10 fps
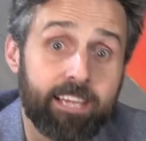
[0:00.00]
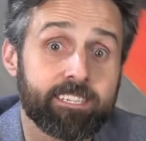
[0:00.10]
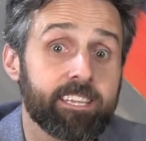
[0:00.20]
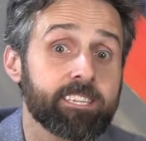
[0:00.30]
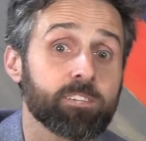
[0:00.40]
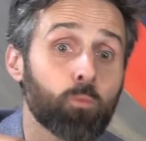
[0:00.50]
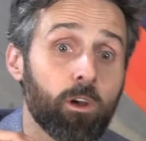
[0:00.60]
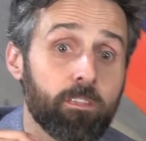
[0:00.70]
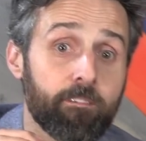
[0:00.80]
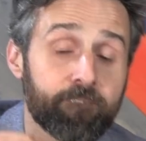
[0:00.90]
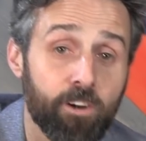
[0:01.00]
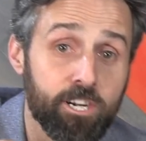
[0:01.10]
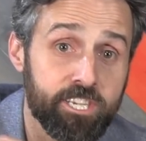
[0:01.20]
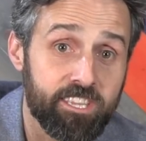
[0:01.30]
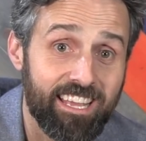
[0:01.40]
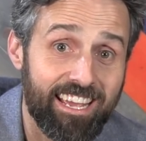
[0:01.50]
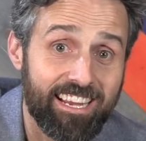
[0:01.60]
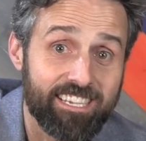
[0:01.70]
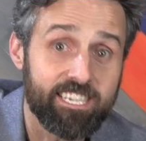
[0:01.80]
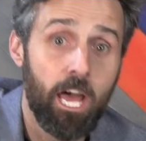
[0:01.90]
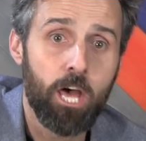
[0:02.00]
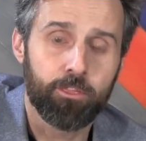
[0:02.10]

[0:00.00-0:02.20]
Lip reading: as this is one of the first things